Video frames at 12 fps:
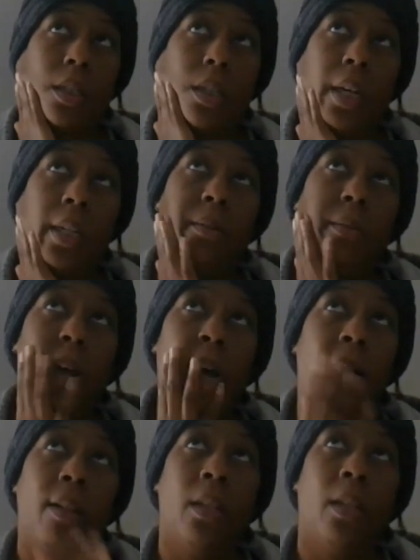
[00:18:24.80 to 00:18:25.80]
I I
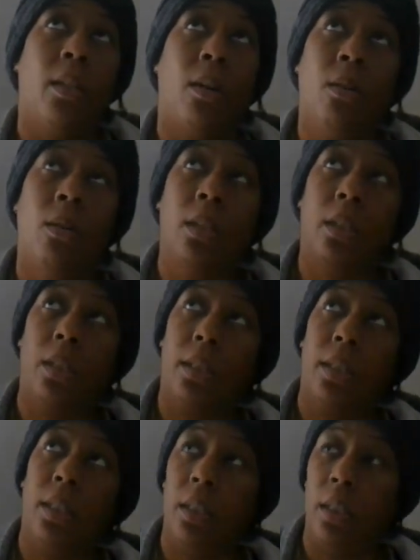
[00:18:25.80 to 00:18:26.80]
had a little old.
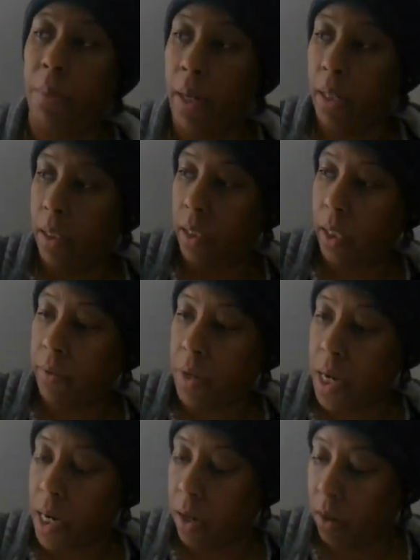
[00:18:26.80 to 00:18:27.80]
She bought a
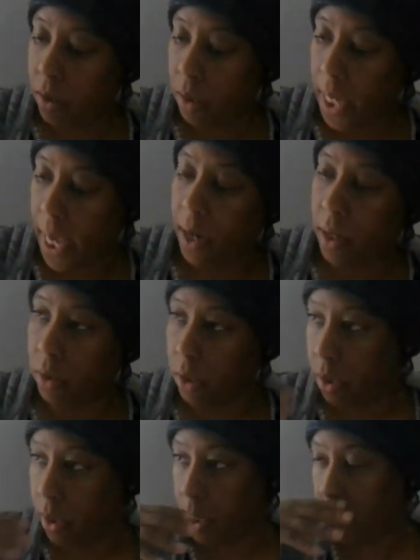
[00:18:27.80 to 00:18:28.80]
TV and an old
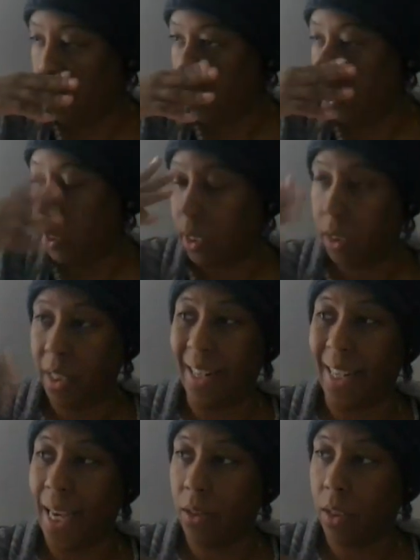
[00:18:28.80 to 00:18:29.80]
couch, like an old like it's not a
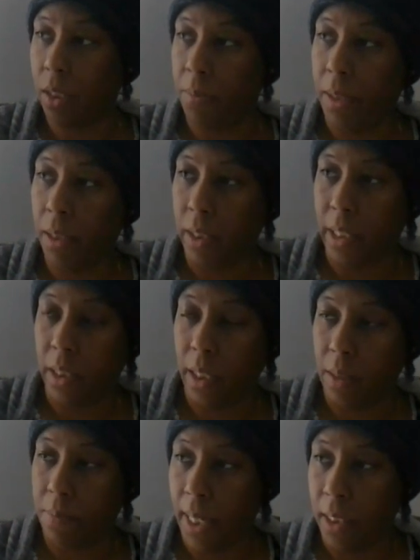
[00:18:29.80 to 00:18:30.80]
couch like a military. It's
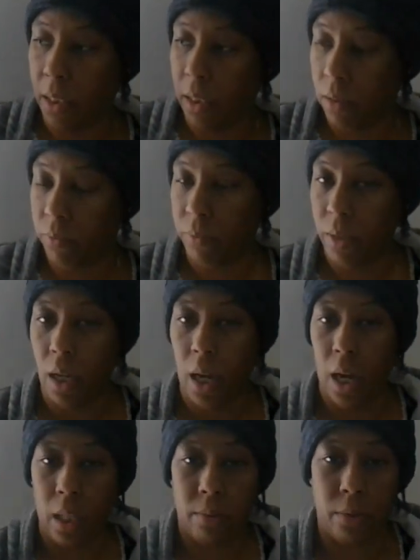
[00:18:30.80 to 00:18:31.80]
like metal and
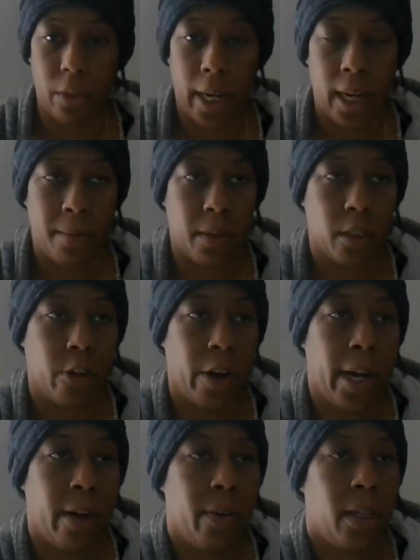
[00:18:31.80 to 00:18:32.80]
olive drab or
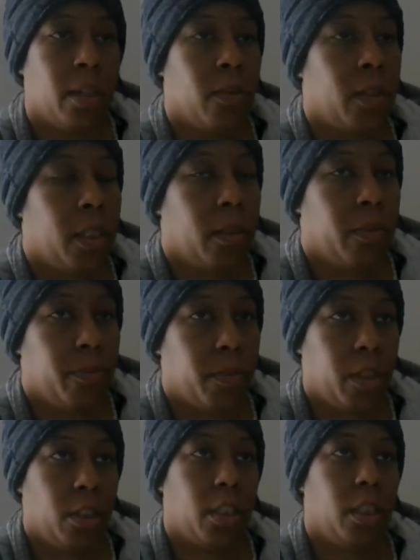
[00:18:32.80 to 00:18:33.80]
gray or whatever
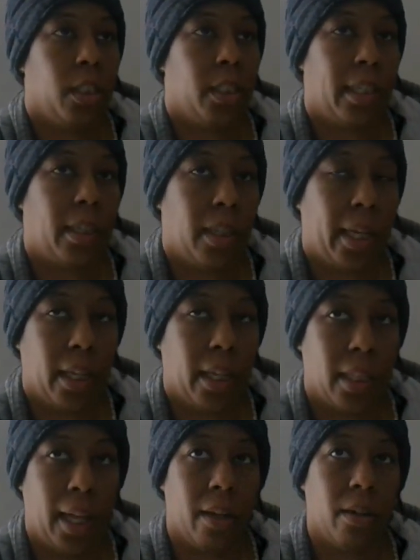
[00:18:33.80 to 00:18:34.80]
cushions that are like
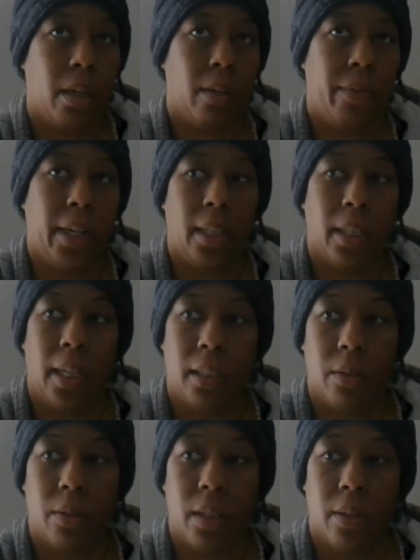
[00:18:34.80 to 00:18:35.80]
leather or fake leather
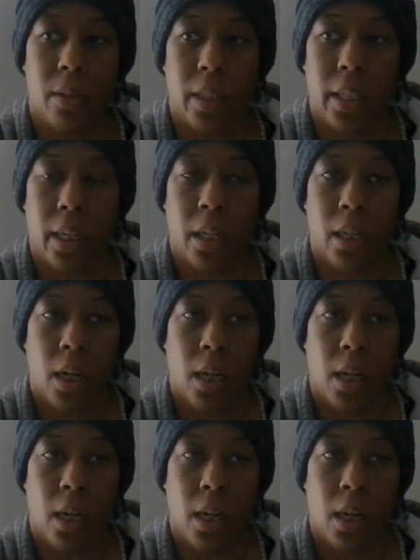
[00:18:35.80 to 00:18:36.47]
or whatever they are.